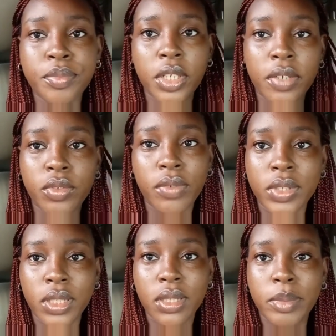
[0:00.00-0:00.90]
I'm not
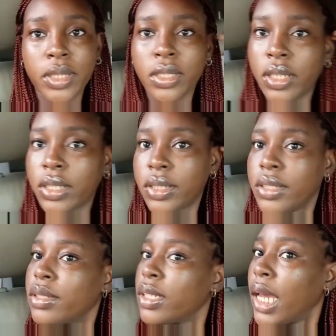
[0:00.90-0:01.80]
just having my day.
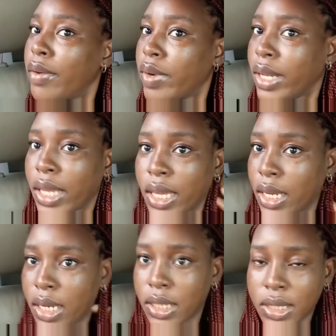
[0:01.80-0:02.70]
Ironic,
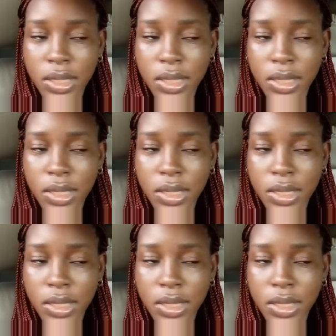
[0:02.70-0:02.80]
in it.